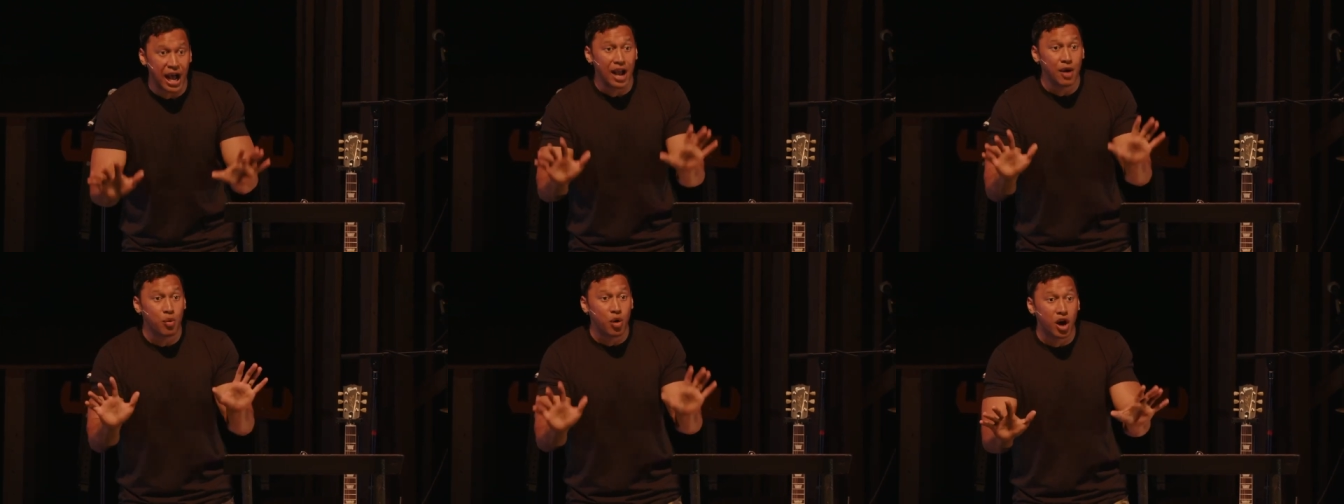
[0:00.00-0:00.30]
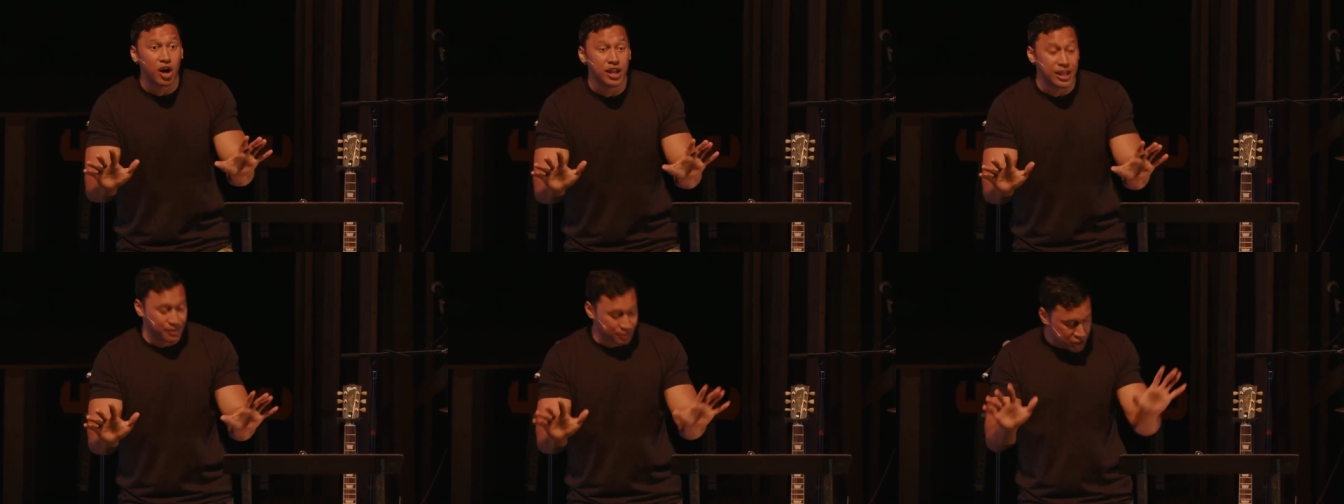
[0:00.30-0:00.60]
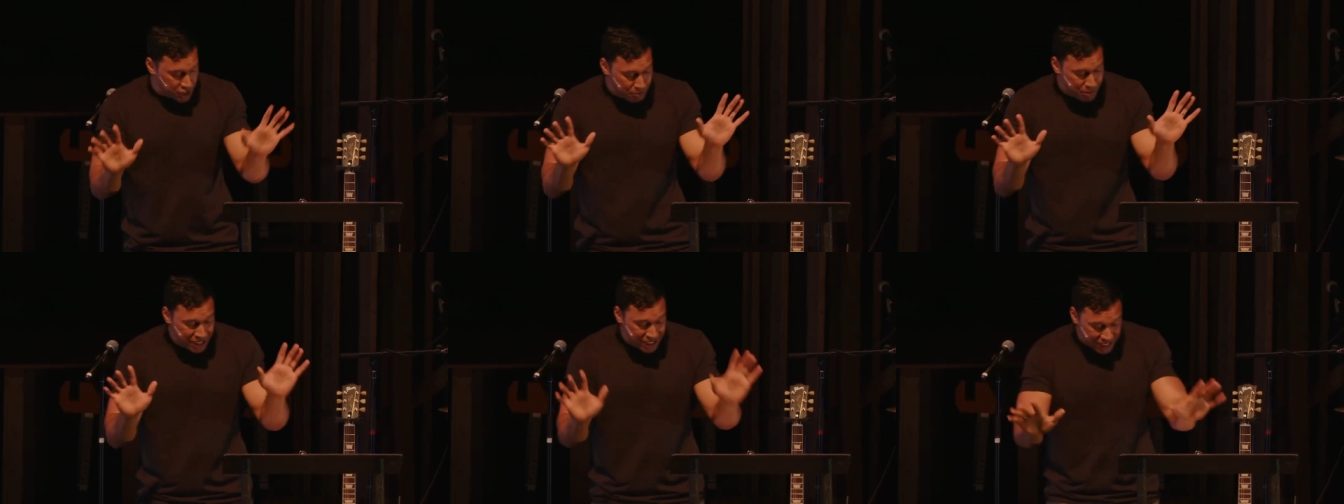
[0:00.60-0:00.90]
I want him
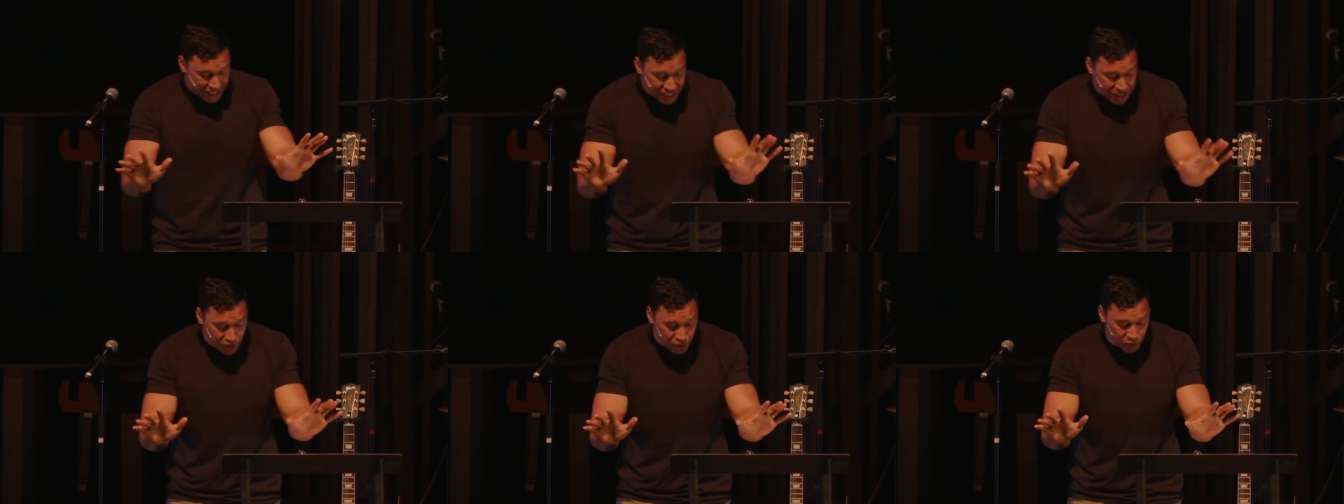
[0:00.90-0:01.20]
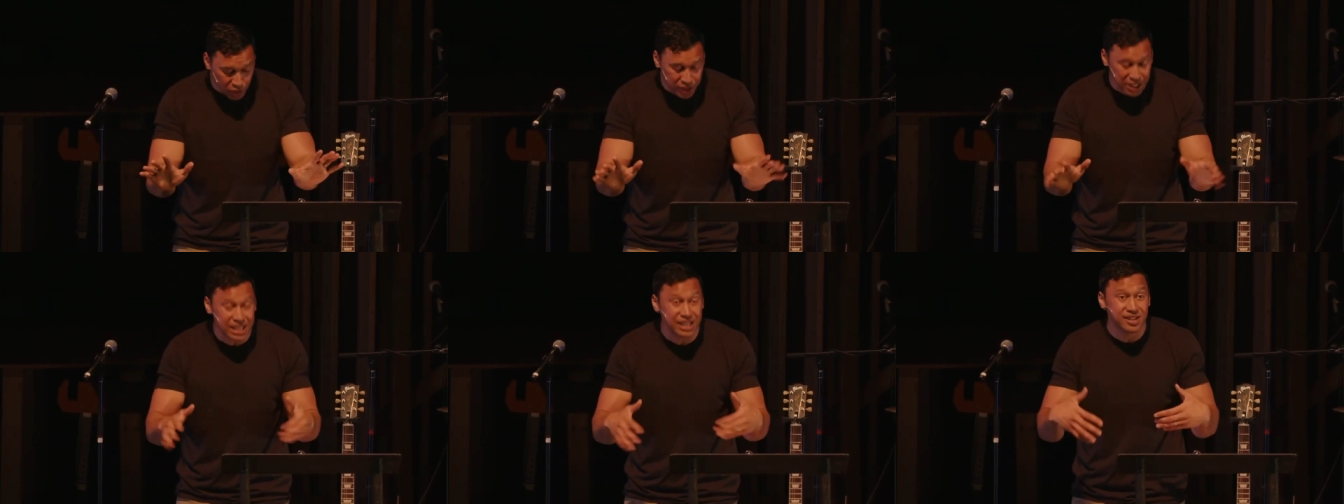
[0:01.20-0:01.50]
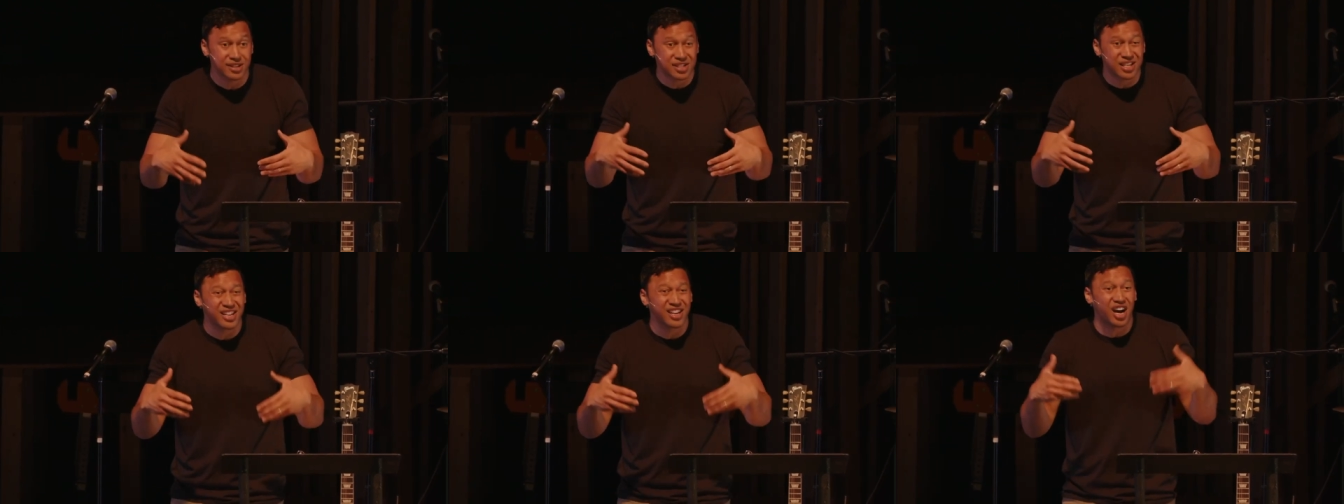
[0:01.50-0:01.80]
to be healed.
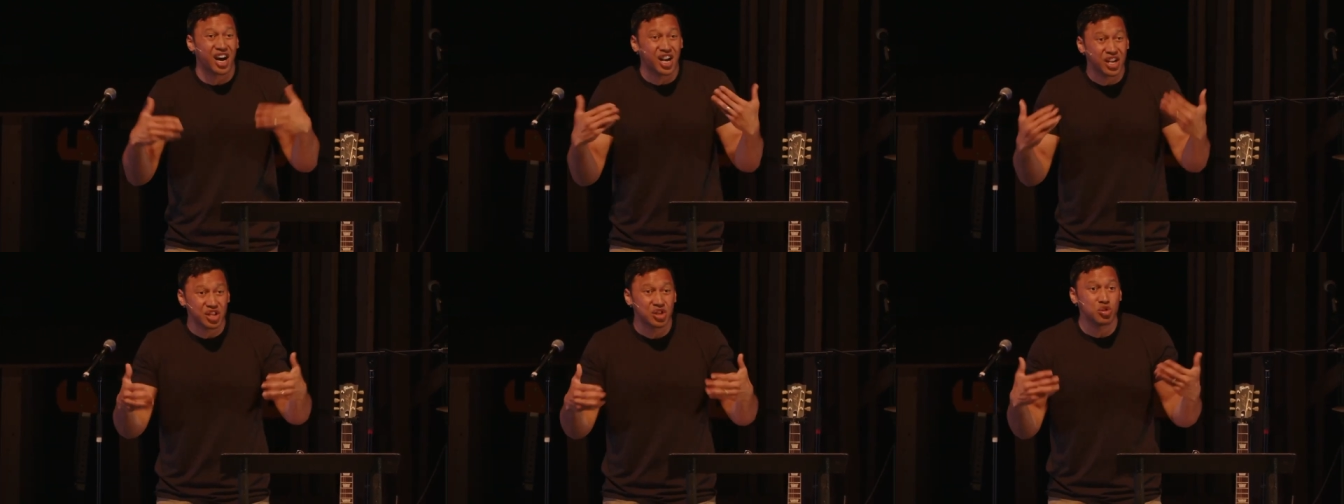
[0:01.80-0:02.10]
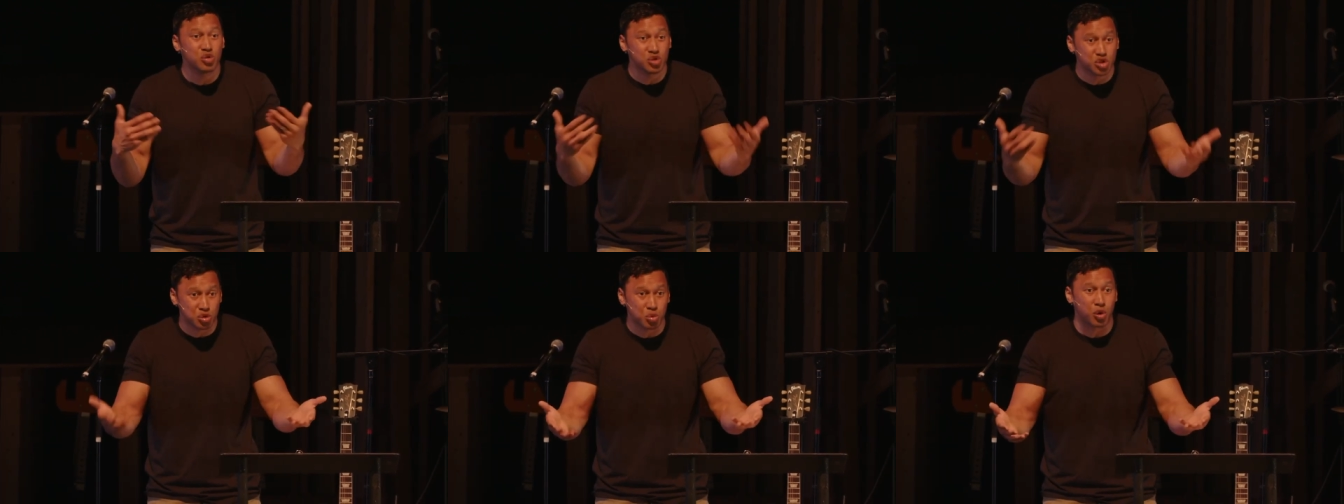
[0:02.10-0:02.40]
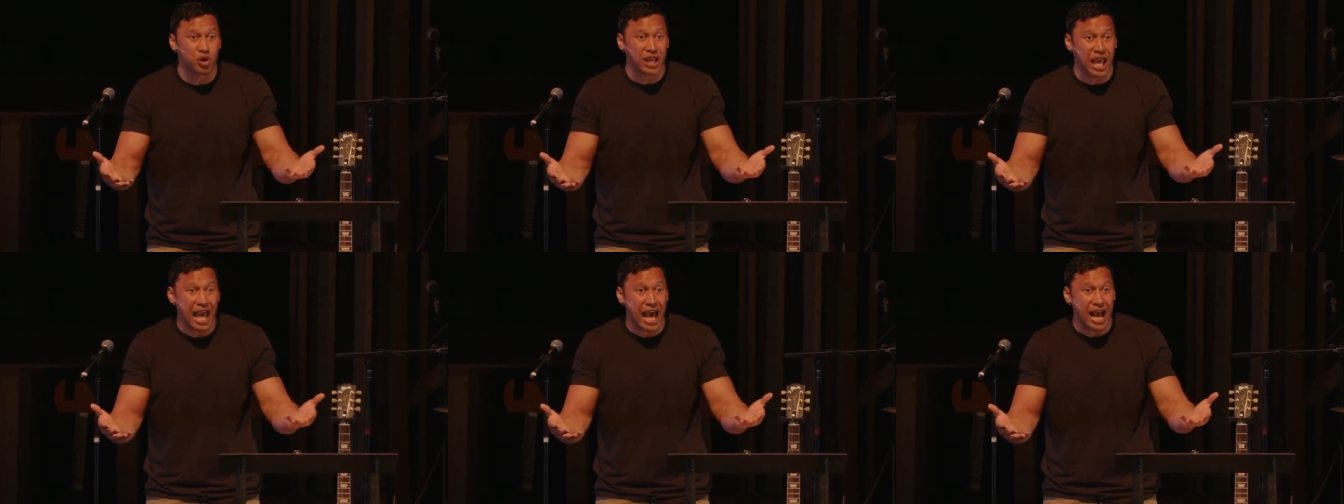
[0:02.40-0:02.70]
He's an
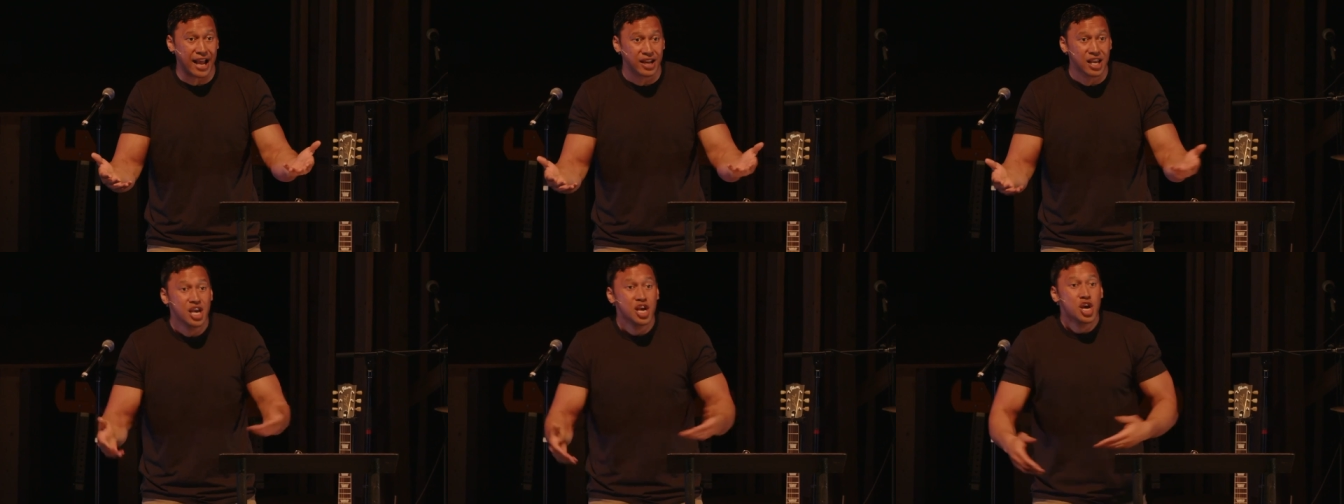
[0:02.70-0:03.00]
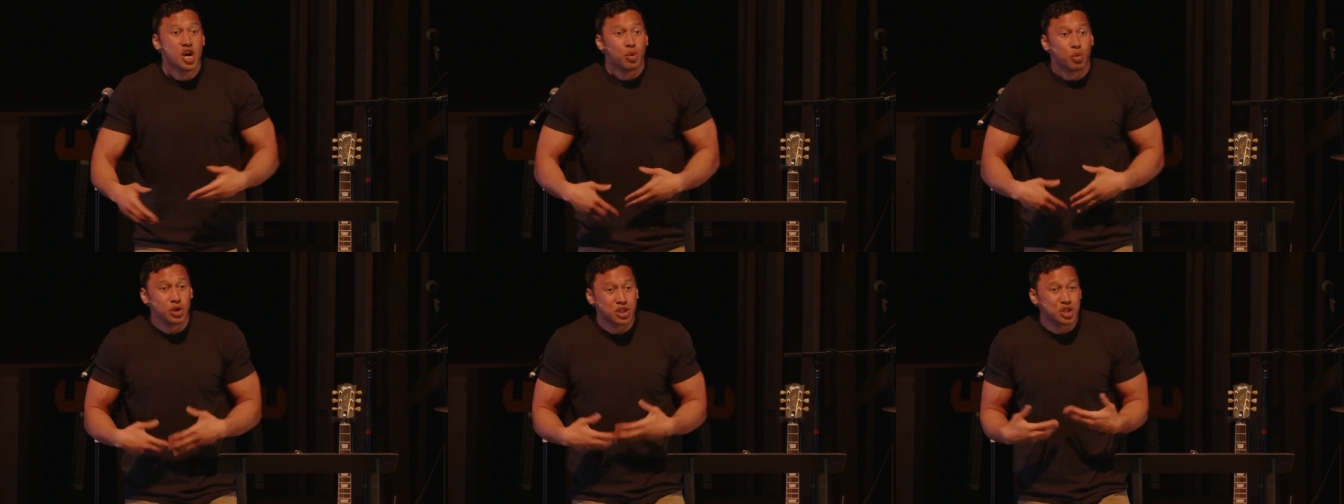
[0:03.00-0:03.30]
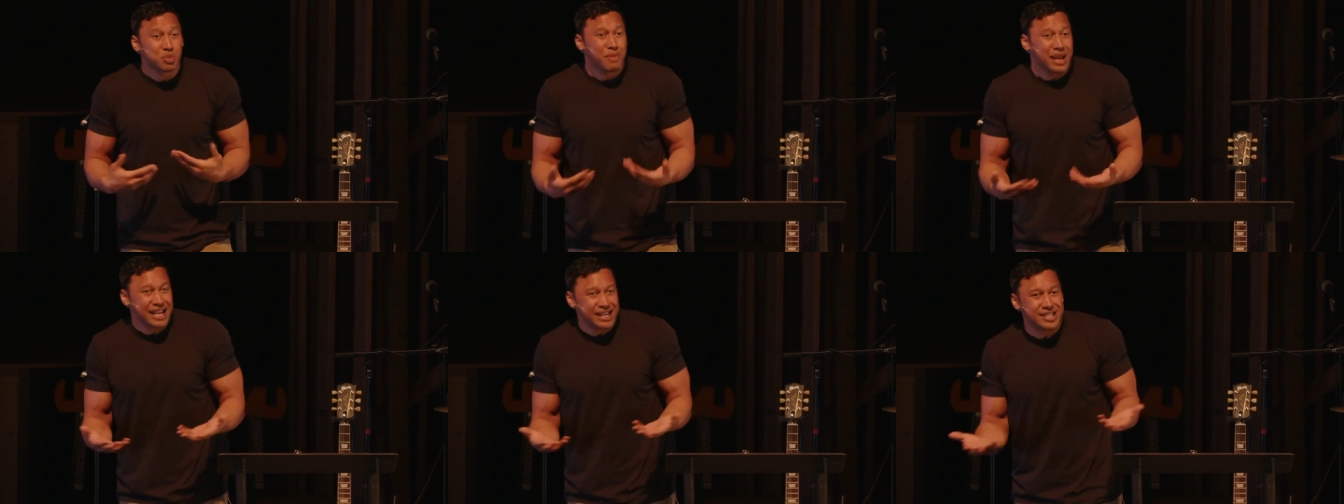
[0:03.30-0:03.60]
unusual cat,
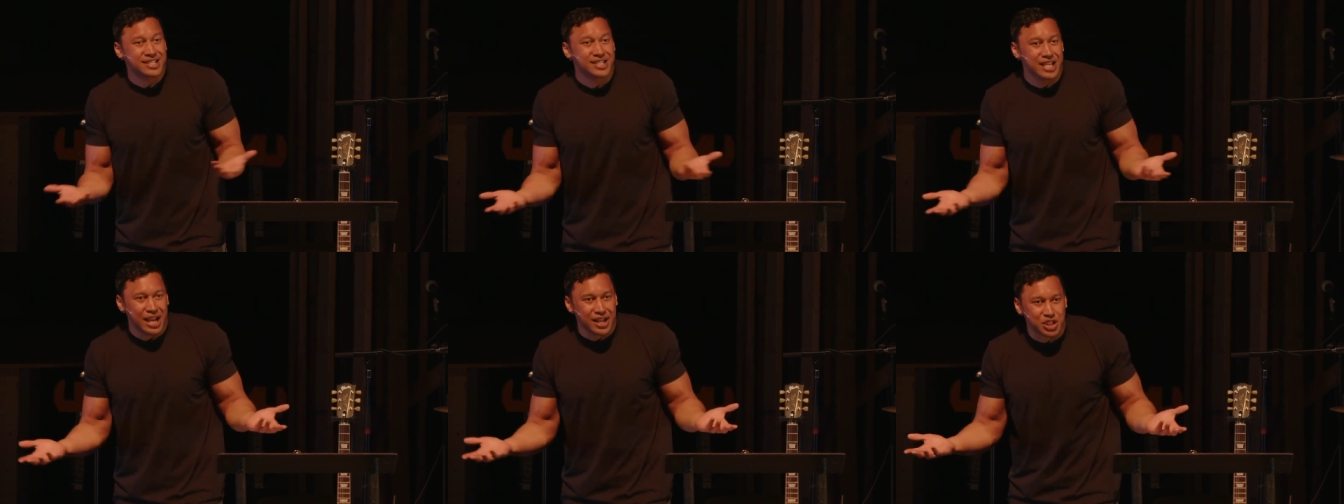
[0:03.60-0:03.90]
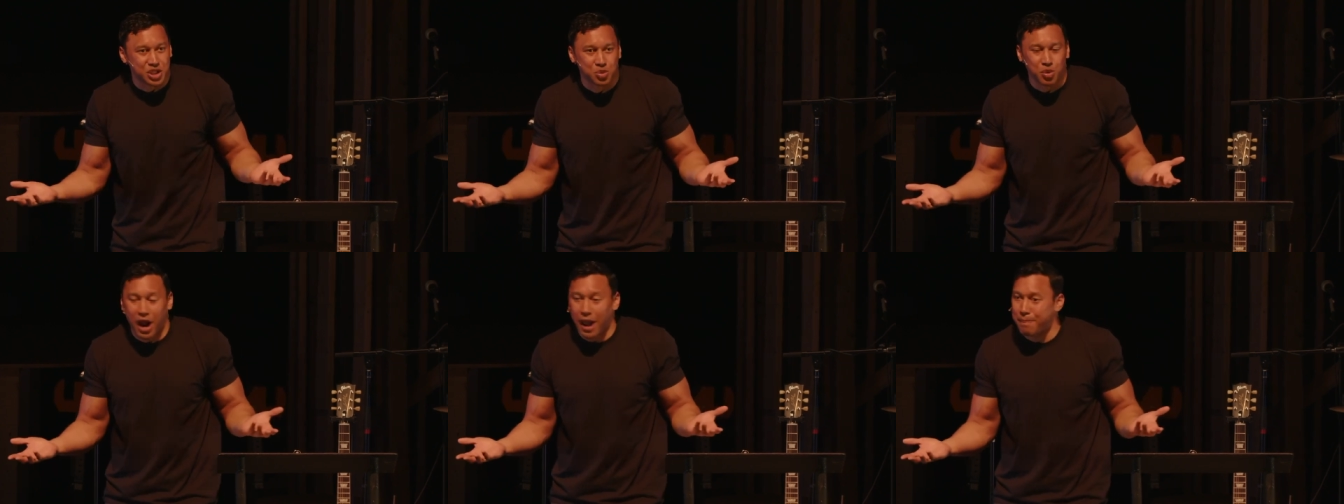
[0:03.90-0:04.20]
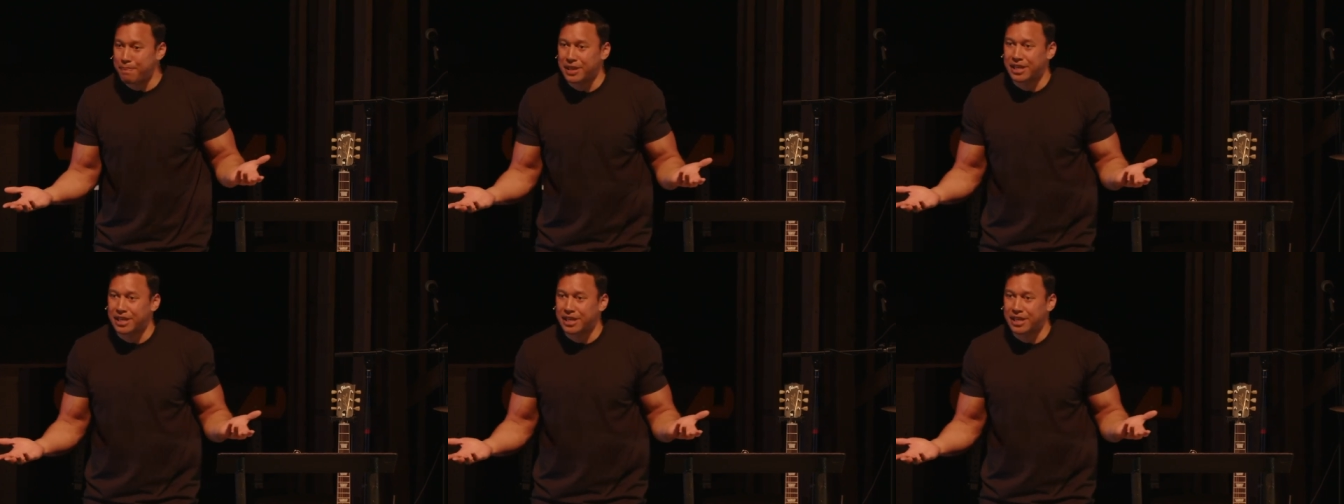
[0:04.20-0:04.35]
which makes sense, right?